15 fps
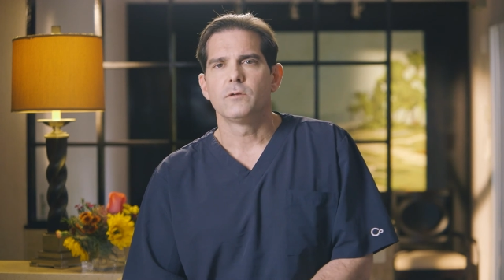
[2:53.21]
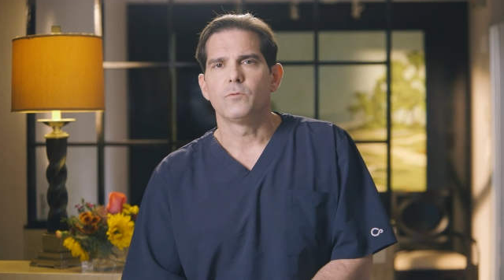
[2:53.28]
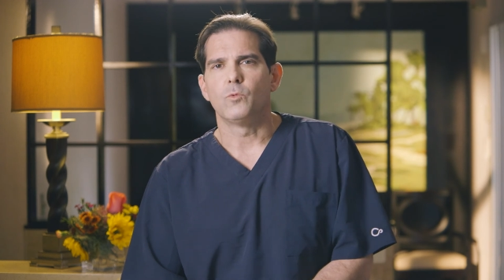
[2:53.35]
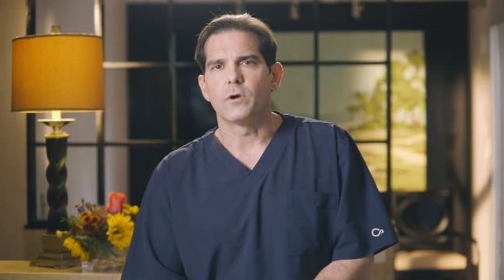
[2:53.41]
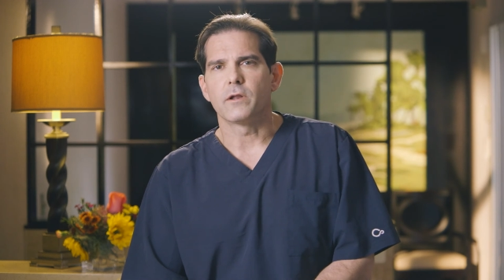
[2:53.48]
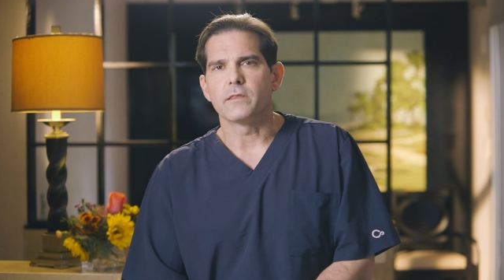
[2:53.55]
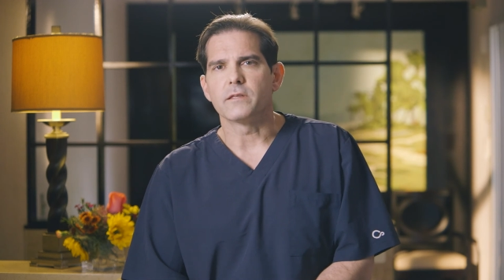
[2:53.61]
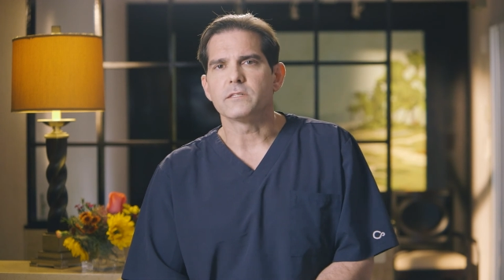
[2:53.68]

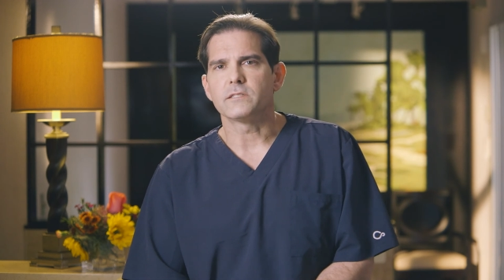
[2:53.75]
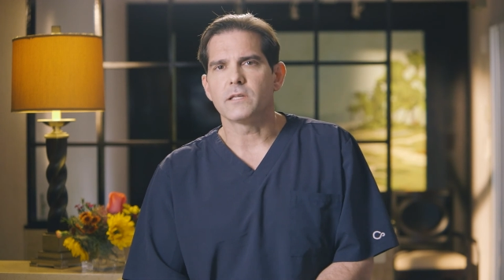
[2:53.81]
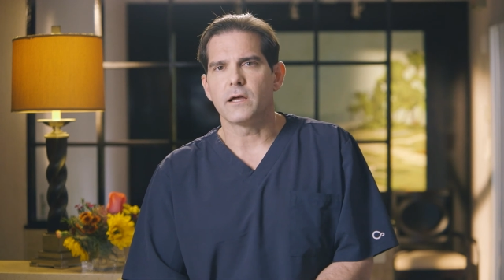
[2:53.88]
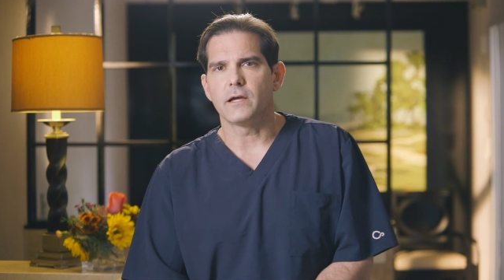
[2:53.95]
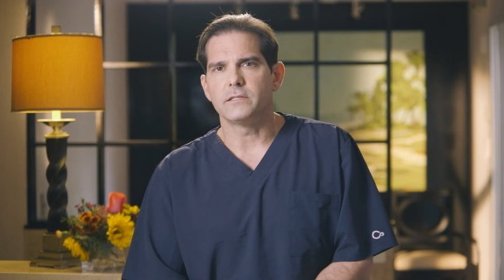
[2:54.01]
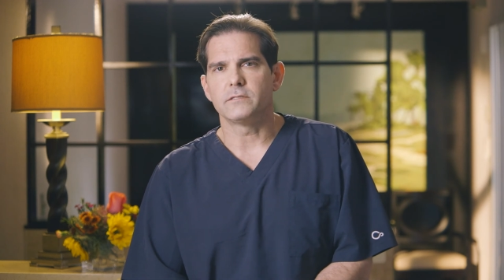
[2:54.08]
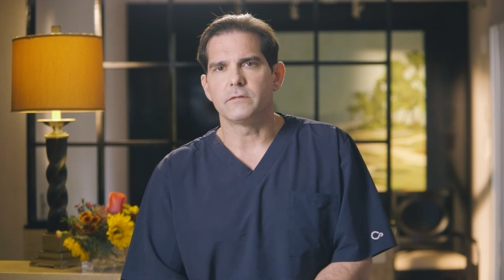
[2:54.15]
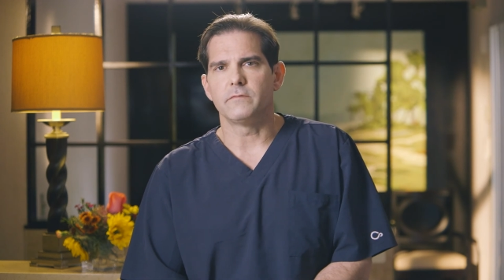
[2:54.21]
One of the
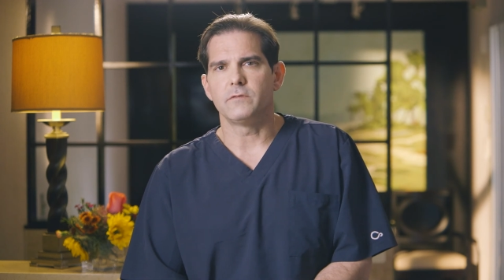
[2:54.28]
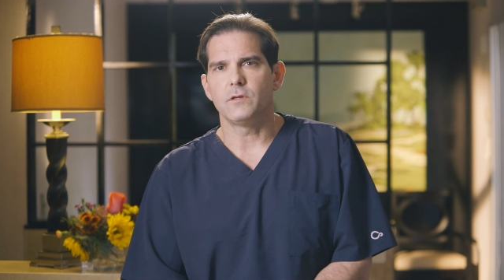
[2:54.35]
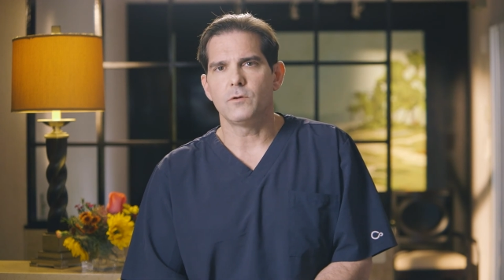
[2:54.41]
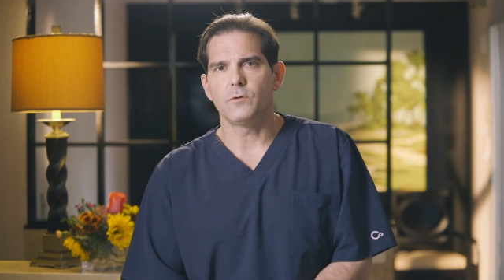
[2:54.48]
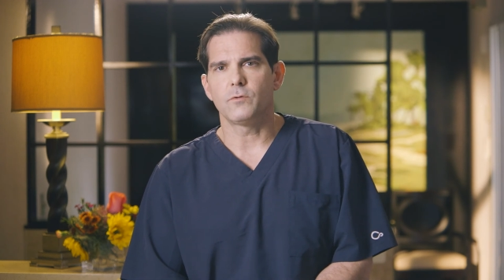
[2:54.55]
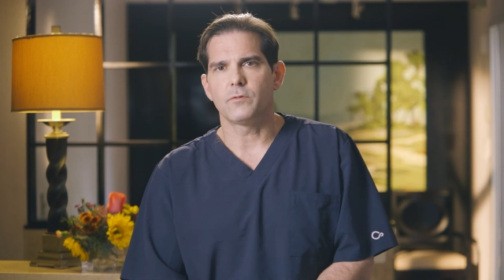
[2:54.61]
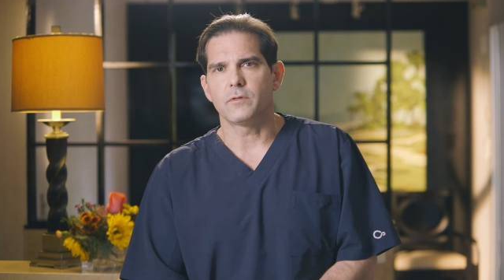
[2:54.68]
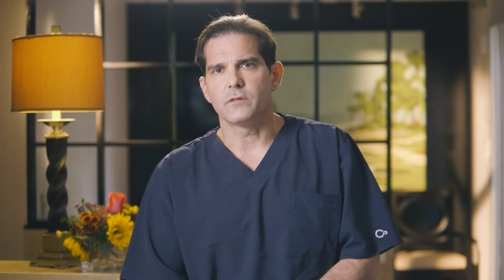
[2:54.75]
signs of
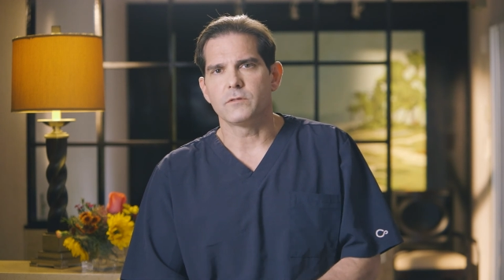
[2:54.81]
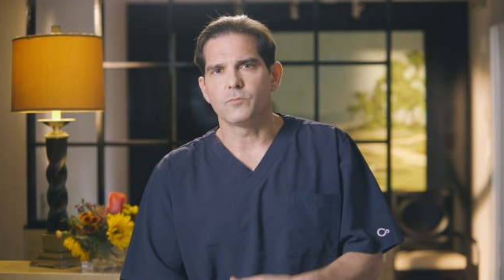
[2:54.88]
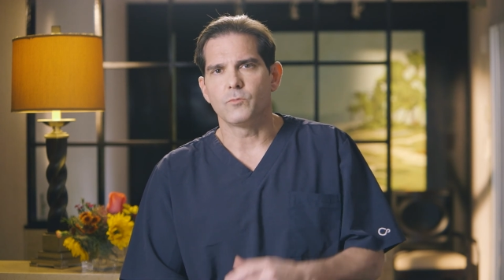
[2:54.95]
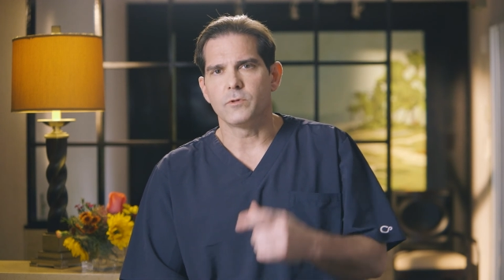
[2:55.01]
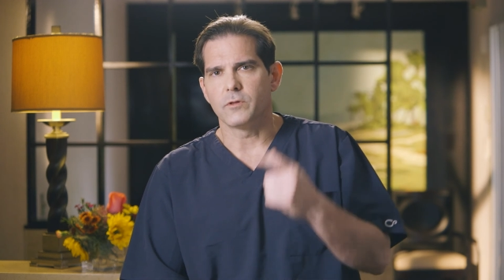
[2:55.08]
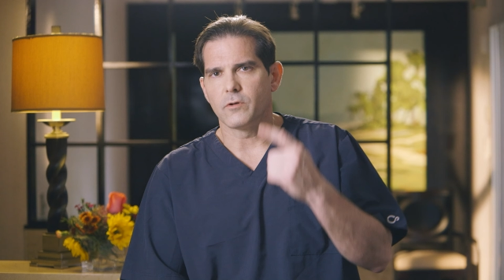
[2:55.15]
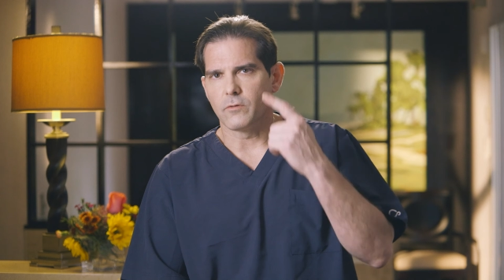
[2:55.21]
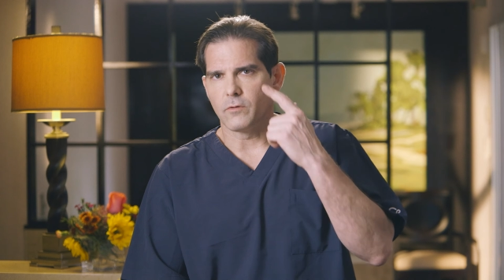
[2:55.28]
youth is
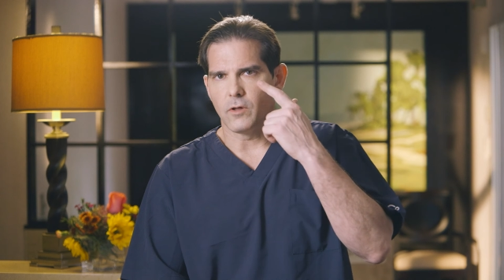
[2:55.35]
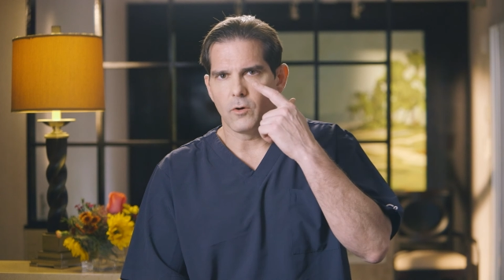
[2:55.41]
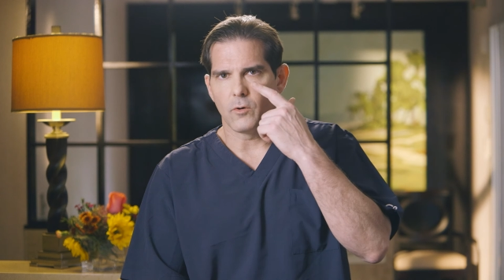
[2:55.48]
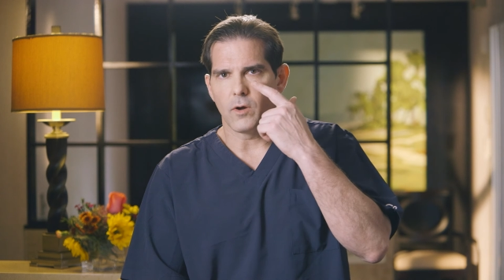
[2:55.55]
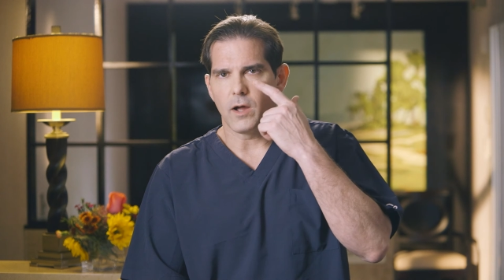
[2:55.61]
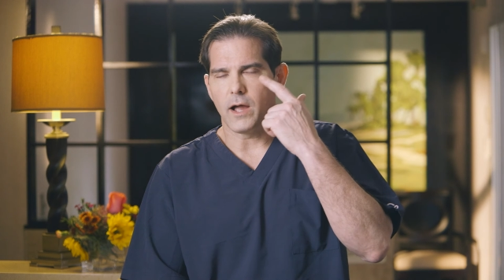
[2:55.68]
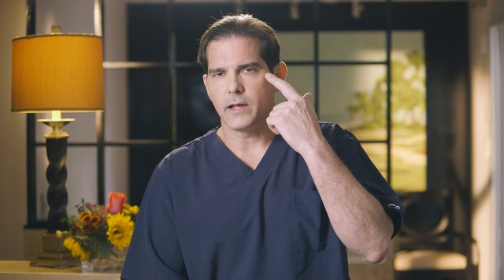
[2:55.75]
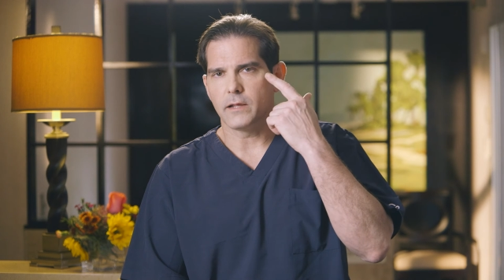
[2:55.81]
when their
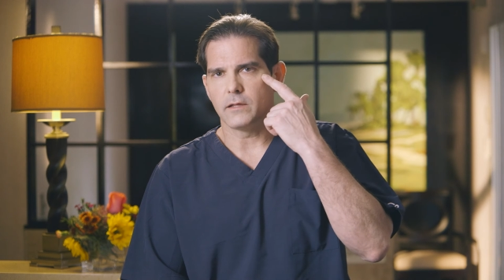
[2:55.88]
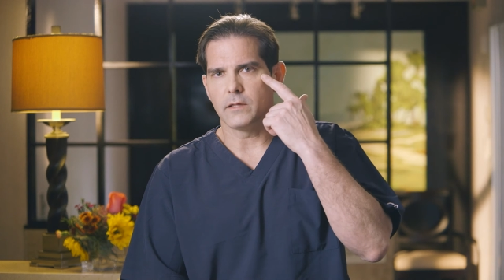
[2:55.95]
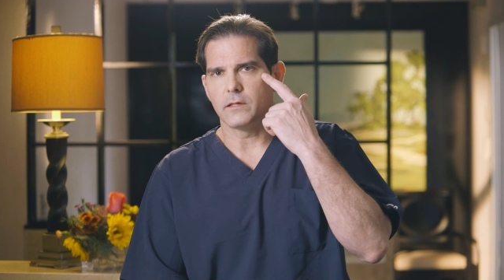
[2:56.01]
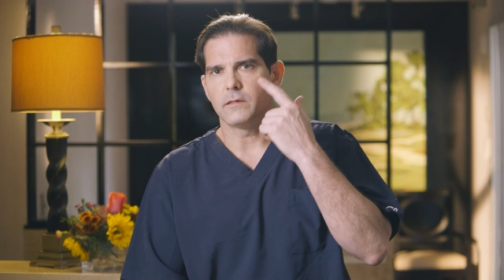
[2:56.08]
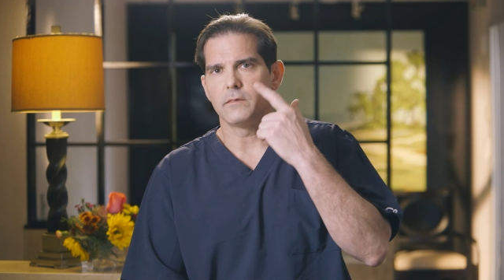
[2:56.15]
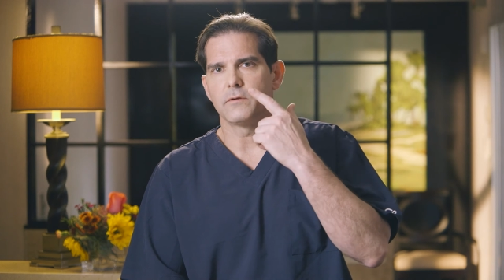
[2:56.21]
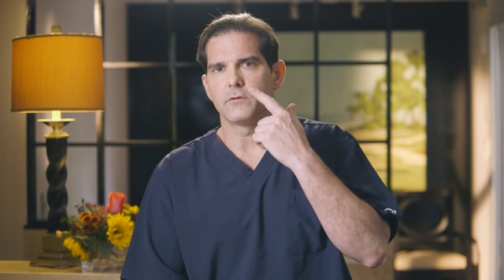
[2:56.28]
lower eyelid,